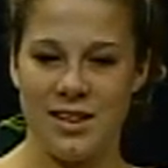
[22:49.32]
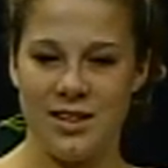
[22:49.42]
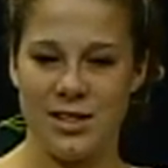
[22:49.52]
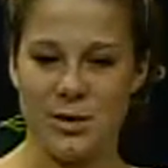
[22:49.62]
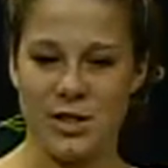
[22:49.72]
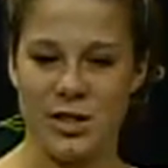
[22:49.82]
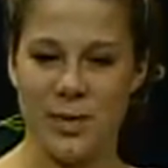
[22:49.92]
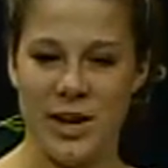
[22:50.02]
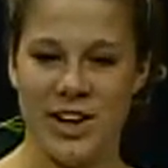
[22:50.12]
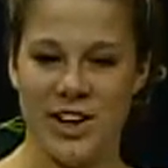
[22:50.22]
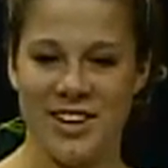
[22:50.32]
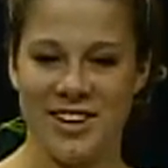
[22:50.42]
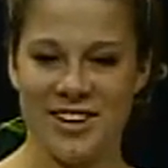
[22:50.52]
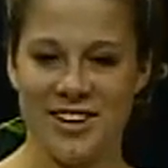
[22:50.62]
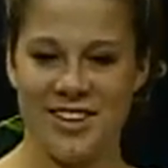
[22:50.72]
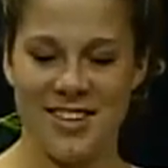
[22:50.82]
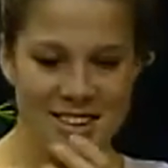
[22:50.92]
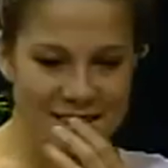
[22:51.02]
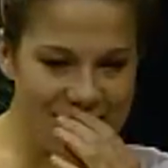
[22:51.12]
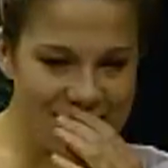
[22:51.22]
someone's bigger
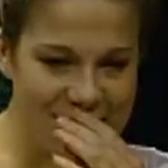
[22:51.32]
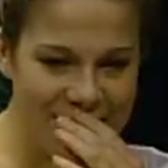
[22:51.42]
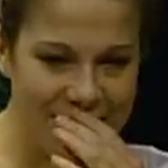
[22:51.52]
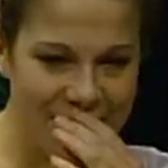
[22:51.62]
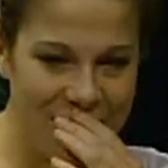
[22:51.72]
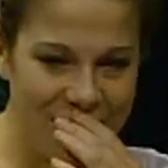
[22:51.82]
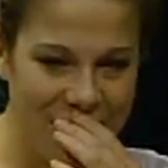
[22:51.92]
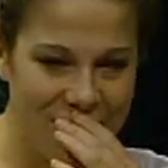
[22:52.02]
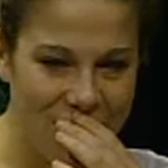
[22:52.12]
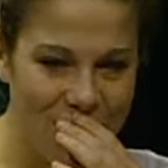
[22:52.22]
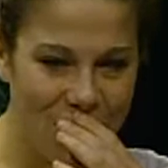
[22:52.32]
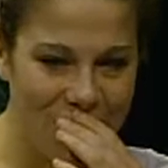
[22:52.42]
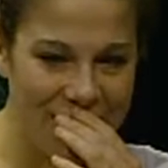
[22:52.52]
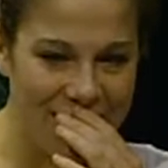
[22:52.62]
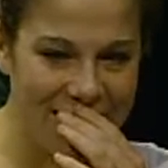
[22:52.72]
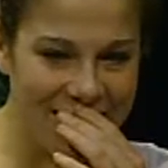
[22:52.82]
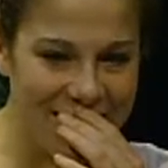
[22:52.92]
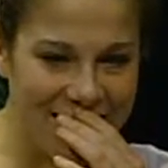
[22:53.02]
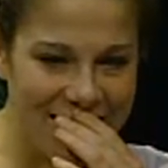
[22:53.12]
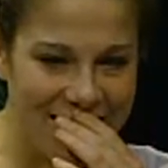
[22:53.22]
like you have to have a holy
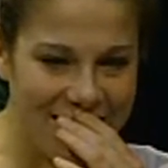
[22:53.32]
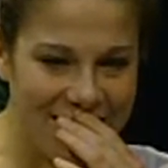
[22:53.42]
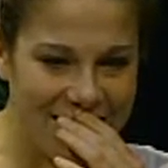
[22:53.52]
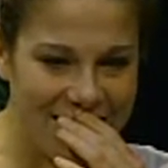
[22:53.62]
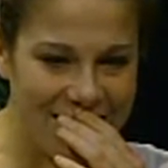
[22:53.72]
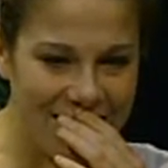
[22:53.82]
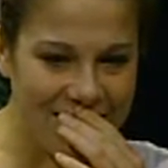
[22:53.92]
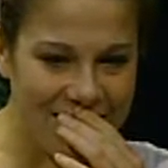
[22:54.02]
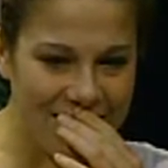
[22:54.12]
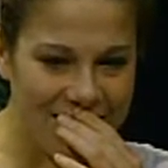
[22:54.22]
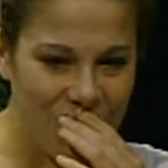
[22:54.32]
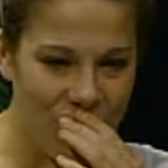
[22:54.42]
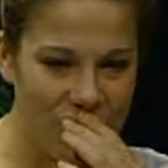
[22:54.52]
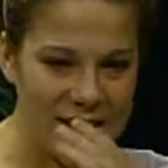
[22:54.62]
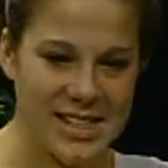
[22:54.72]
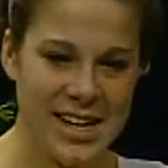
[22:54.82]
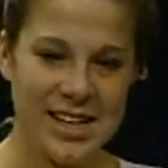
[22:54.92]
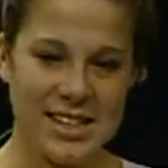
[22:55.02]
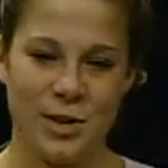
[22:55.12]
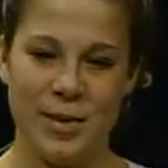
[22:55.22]
like a holy
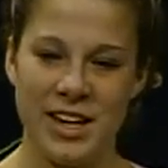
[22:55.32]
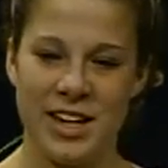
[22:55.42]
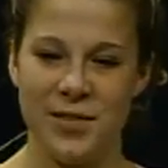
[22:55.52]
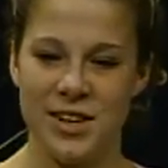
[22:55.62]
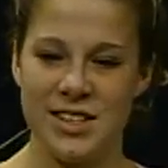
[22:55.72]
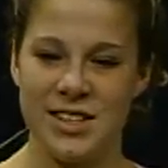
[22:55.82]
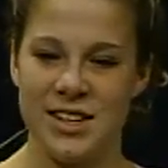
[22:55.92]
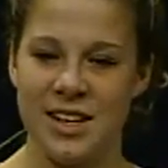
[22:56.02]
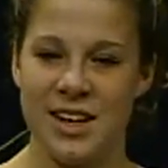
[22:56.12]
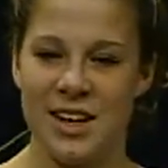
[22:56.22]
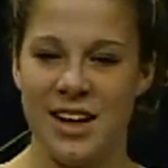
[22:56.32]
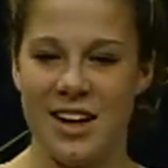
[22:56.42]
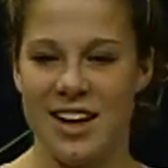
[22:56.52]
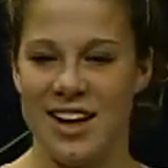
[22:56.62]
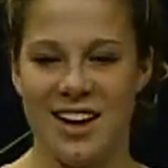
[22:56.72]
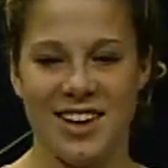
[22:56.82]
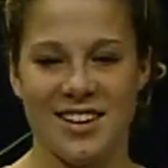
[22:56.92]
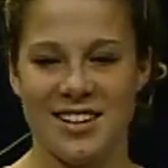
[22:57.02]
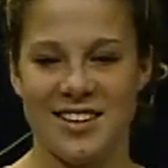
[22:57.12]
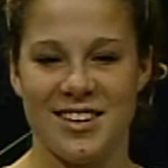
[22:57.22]
stance to make a difference.
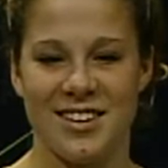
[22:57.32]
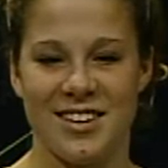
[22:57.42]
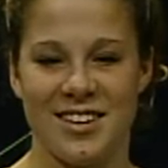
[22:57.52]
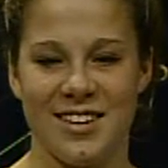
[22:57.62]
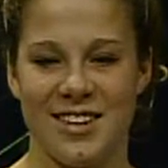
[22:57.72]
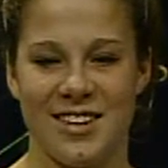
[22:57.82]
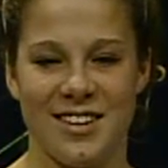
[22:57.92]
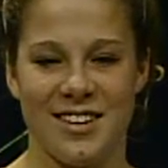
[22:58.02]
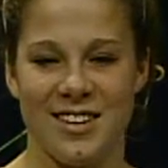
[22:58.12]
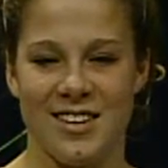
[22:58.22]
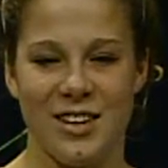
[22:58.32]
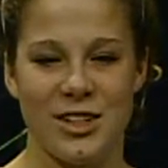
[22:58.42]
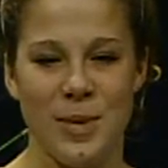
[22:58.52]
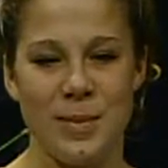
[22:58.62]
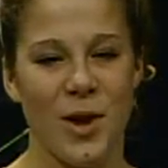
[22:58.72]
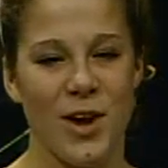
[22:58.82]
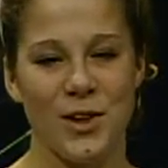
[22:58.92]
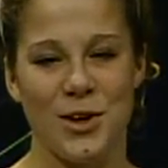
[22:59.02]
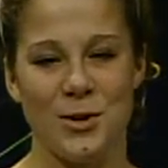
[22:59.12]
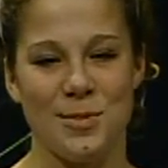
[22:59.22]
And it's by Paul
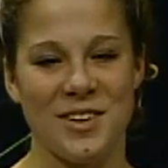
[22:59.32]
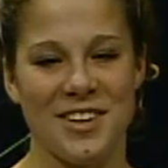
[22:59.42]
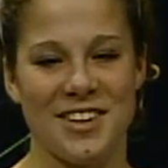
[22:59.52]
Loeb.